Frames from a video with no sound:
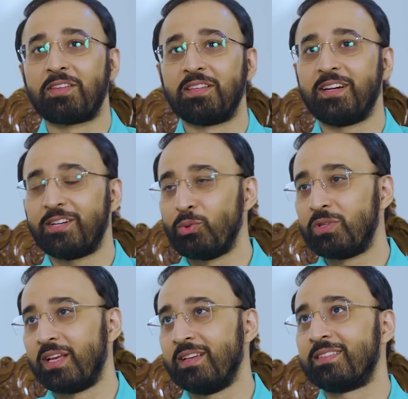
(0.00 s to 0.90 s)
So there are two
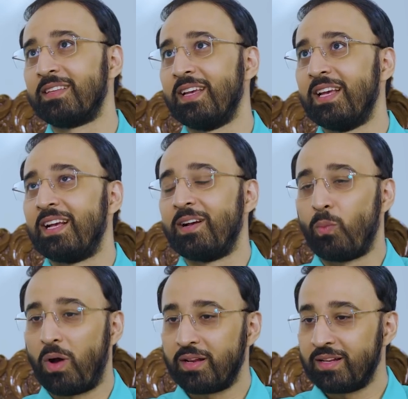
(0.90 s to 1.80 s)
things.
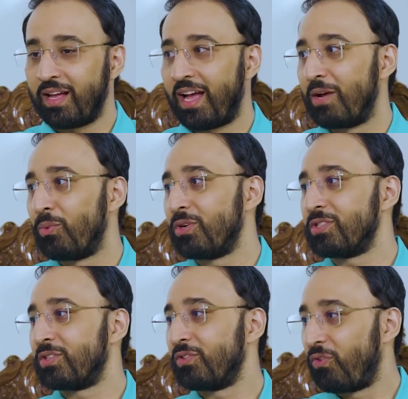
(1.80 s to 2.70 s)
One, I
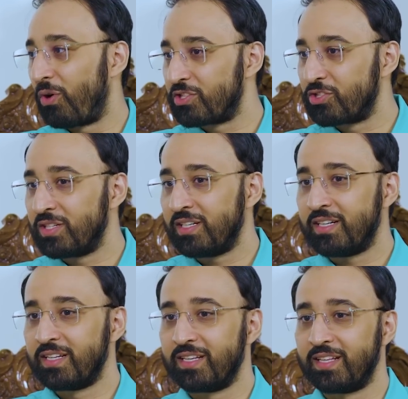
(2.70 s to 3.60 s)
was
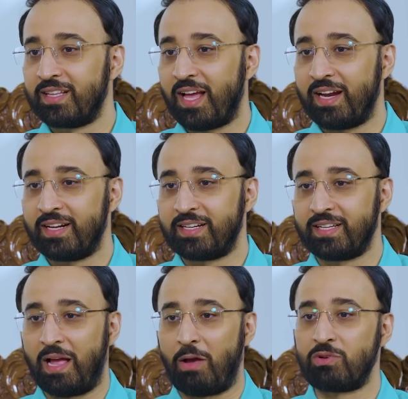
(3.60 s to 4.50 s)
fortunate that
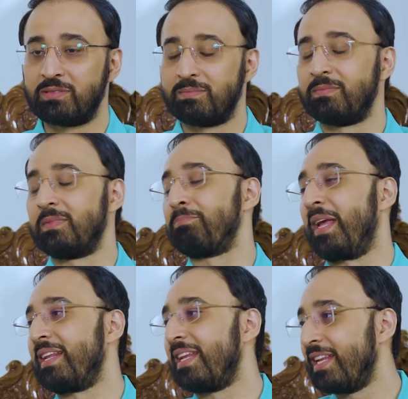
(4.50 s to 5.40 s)
I was
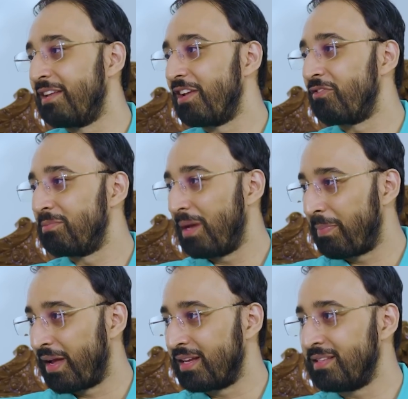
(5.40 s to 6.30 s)
mainly living with my
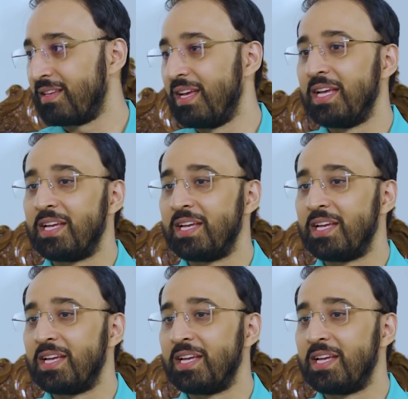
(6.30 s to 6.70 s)
parents.